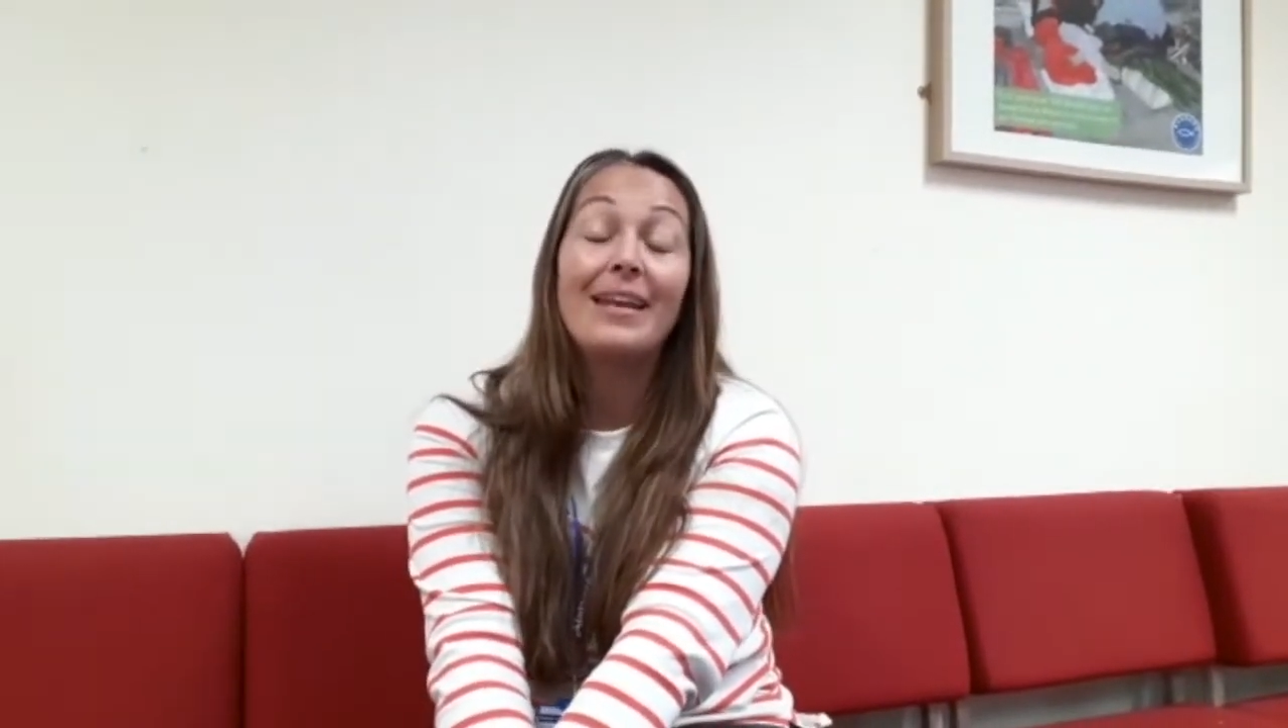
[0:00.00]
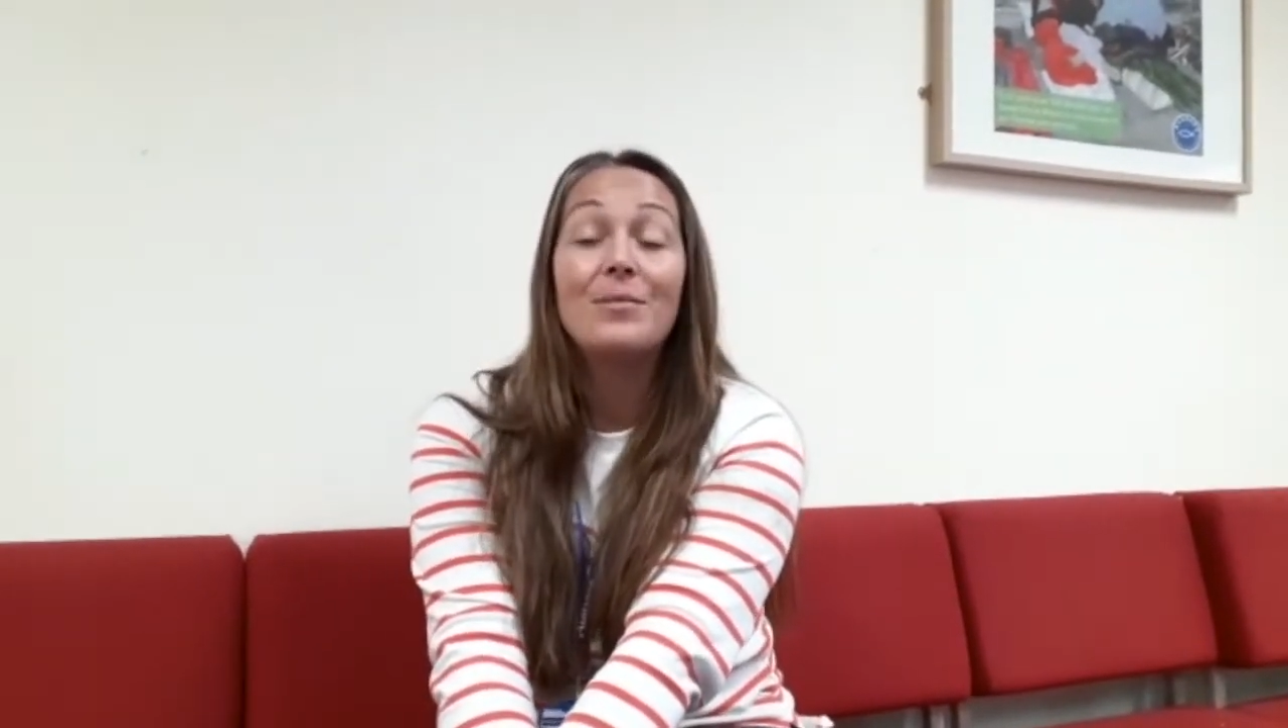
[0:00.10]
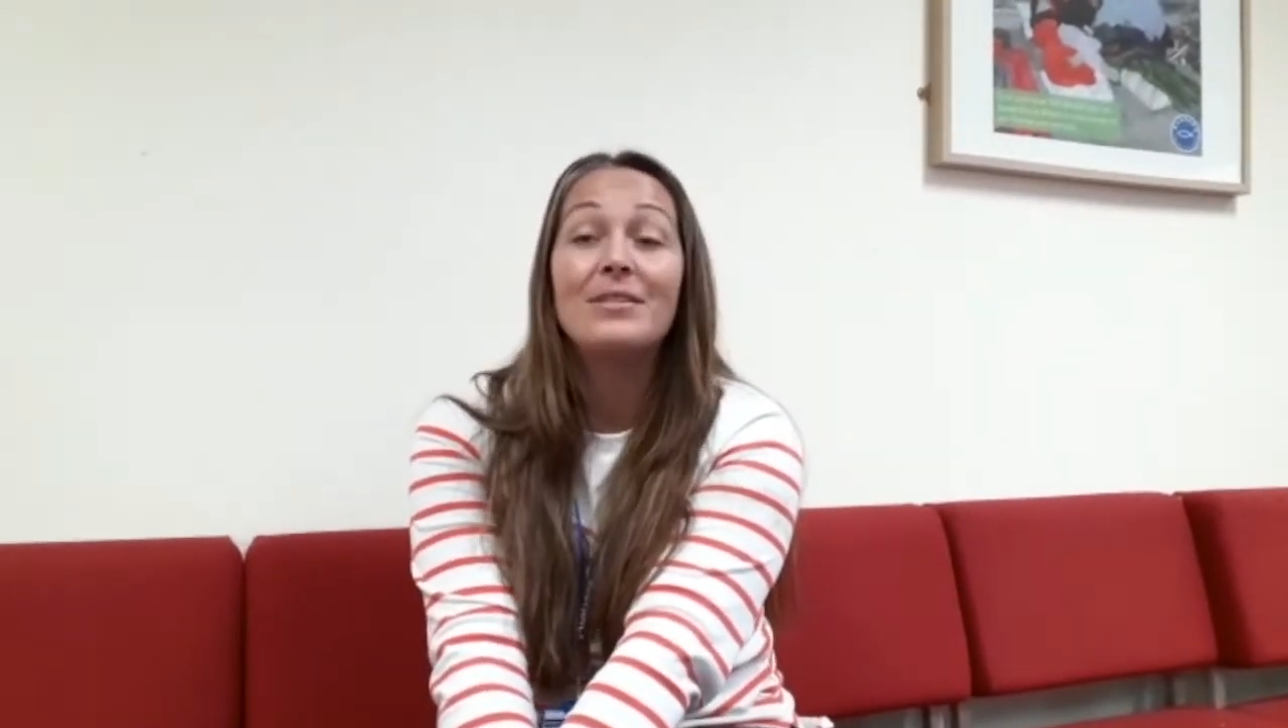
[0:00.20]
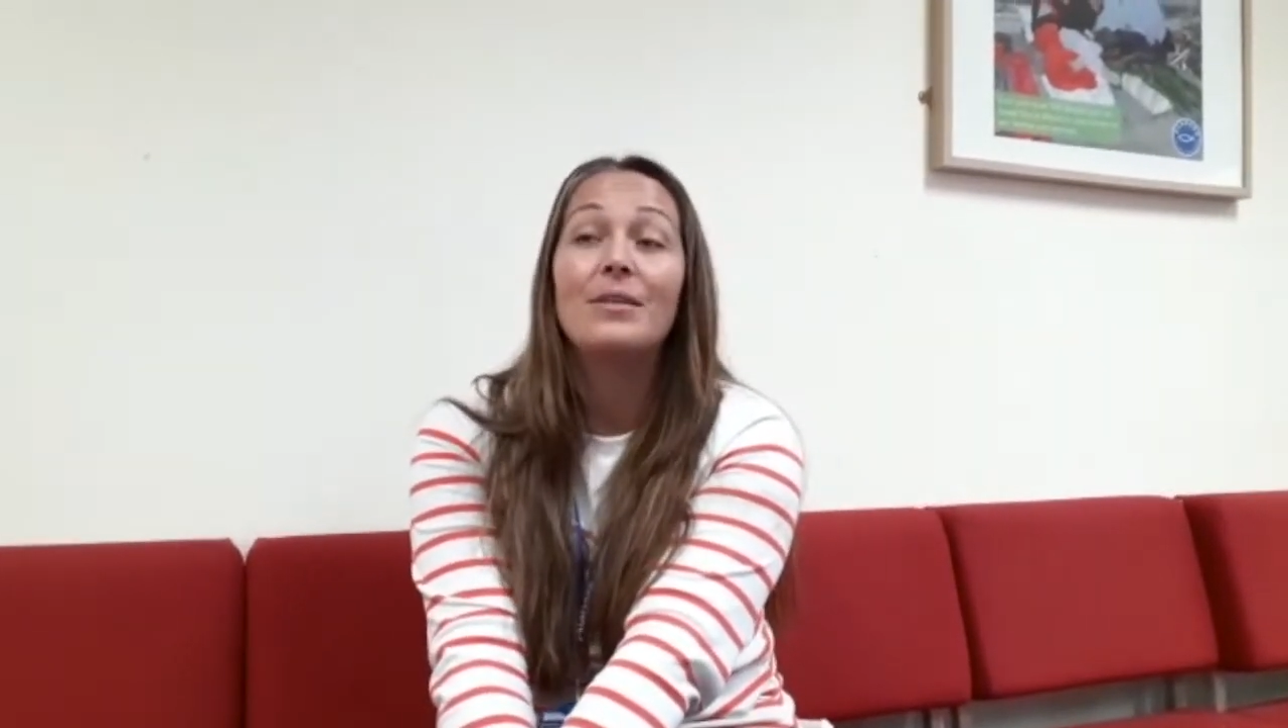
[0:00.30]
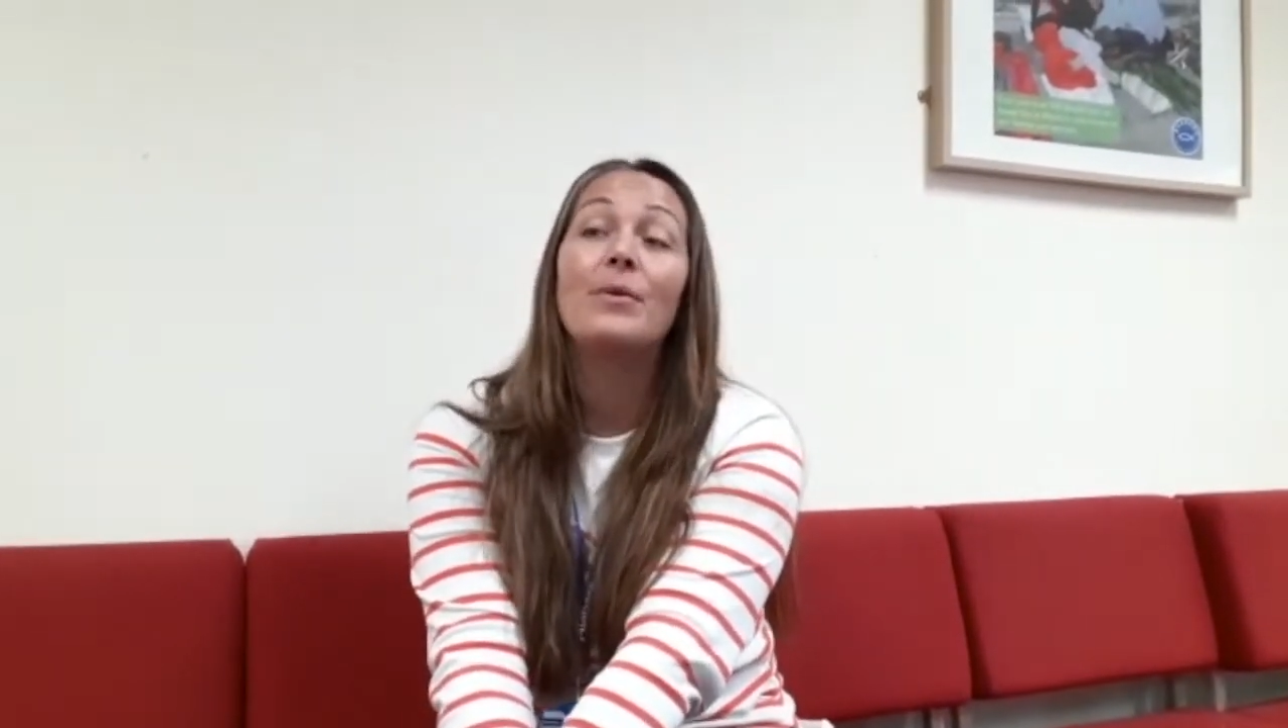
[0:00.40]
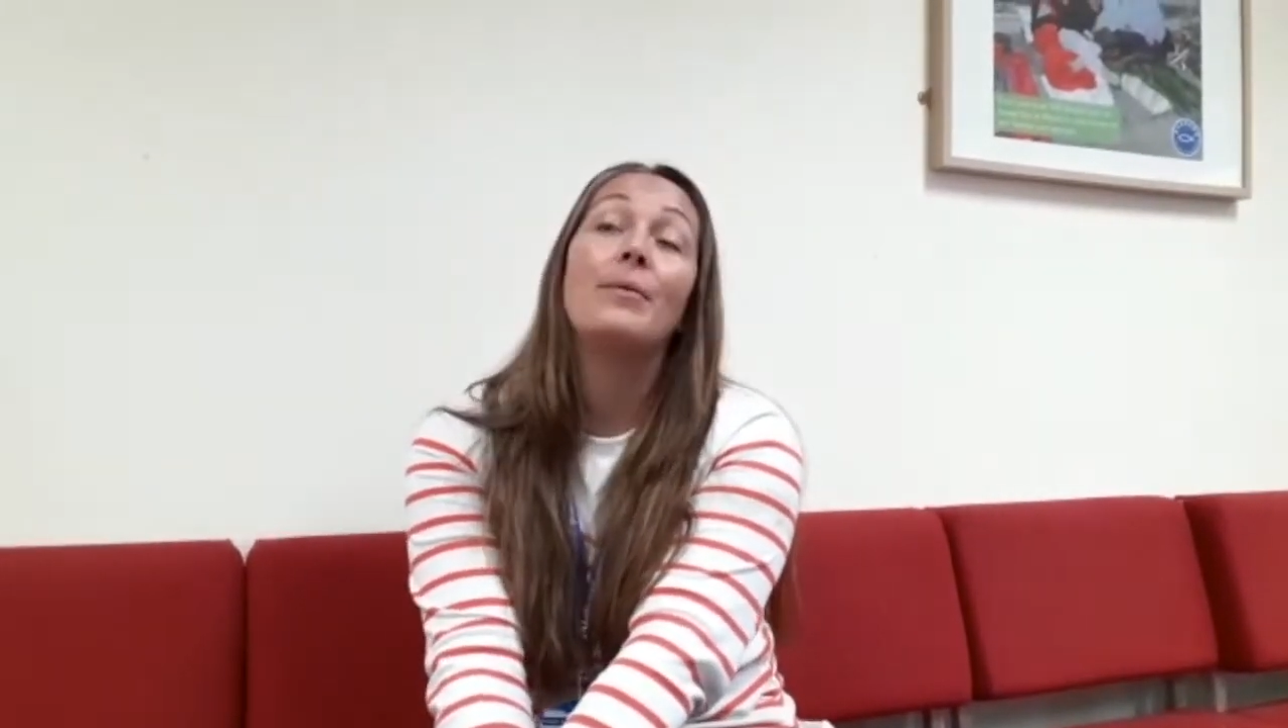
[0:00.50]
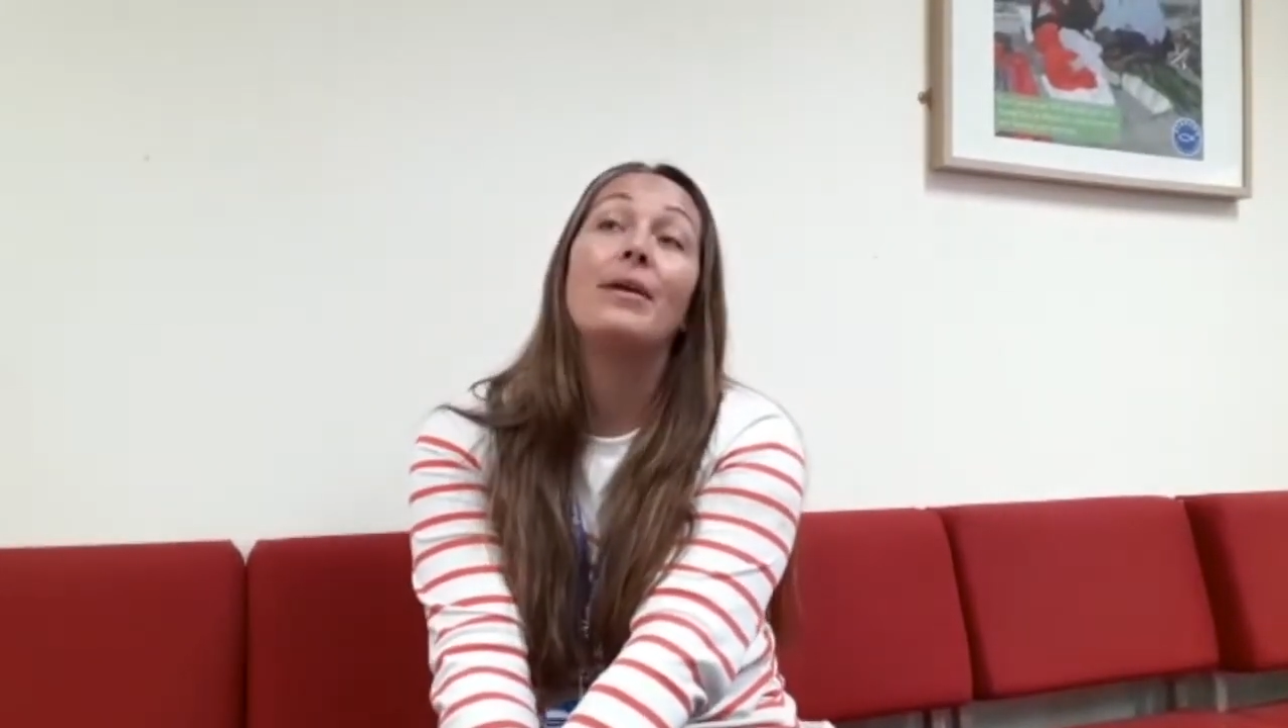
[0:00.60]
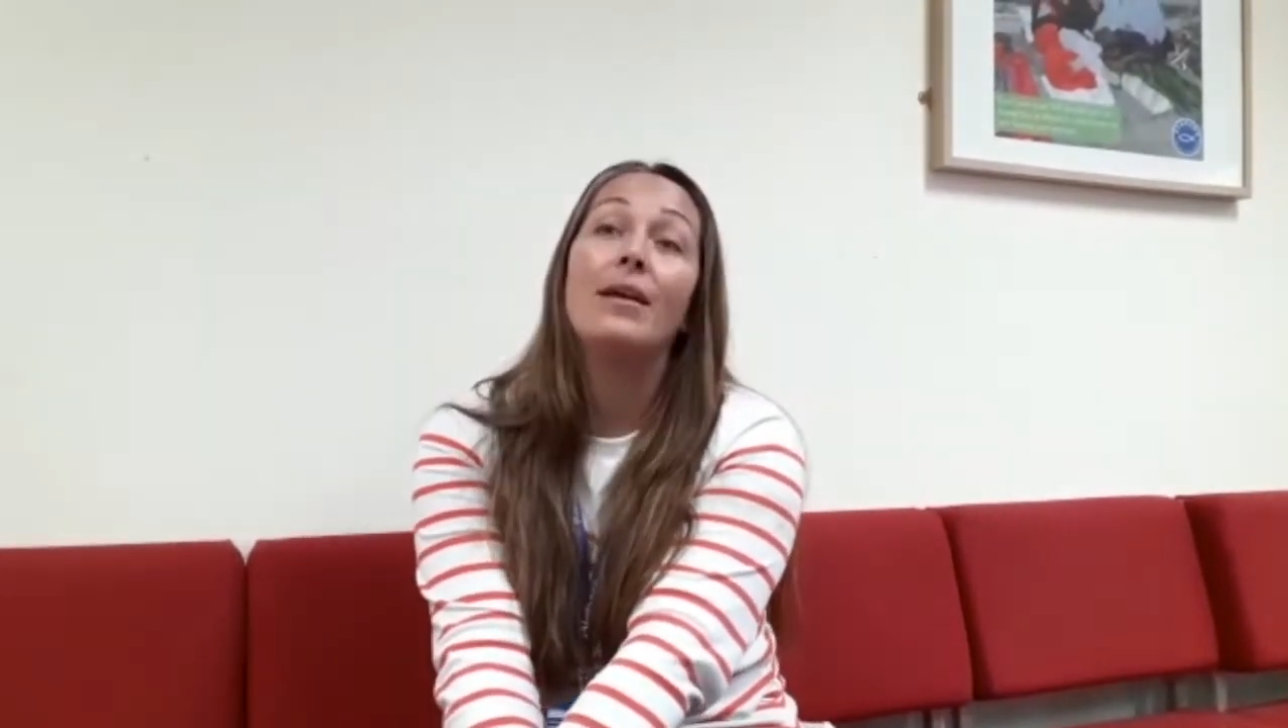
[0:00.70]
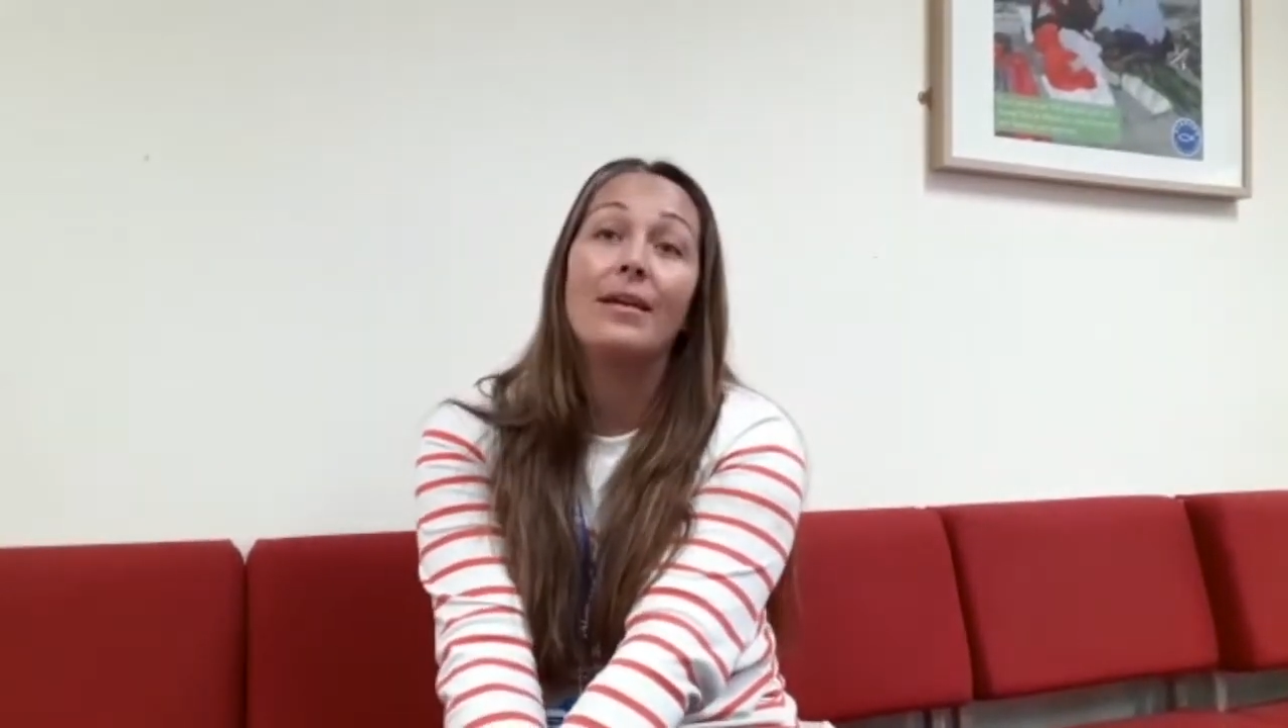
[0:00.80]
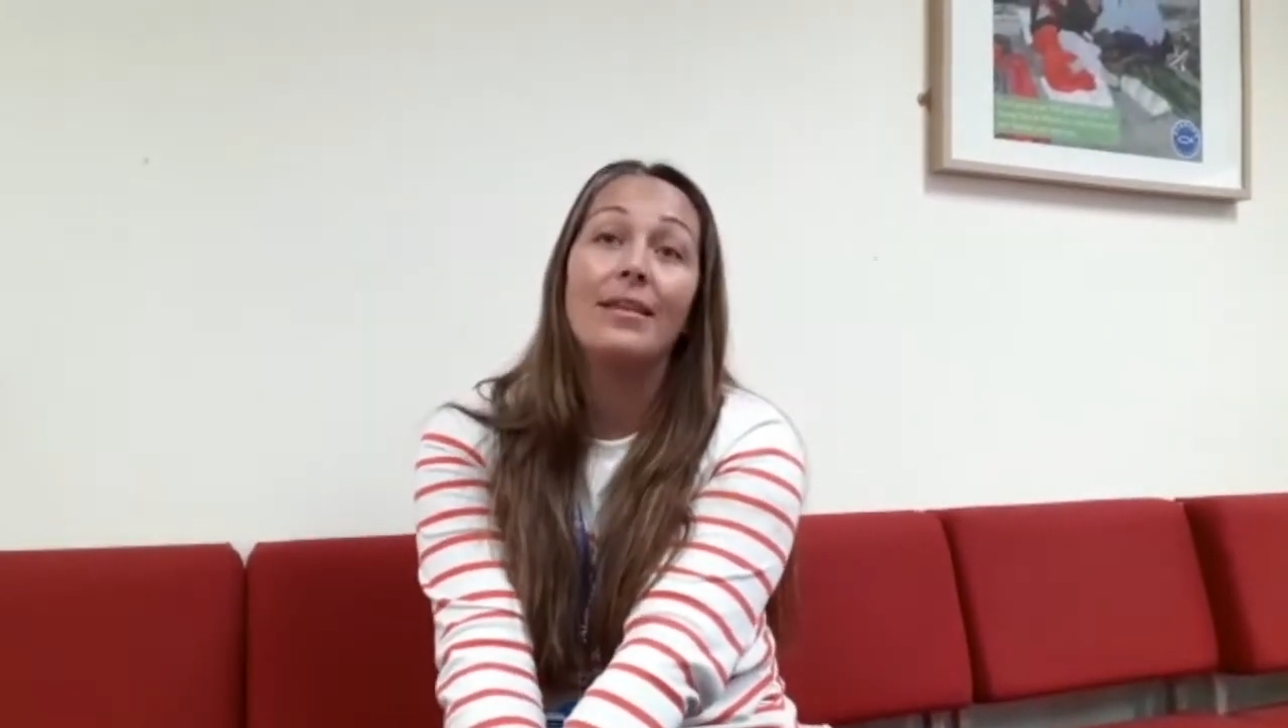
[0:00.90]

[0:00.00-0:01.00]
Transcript: We were lucky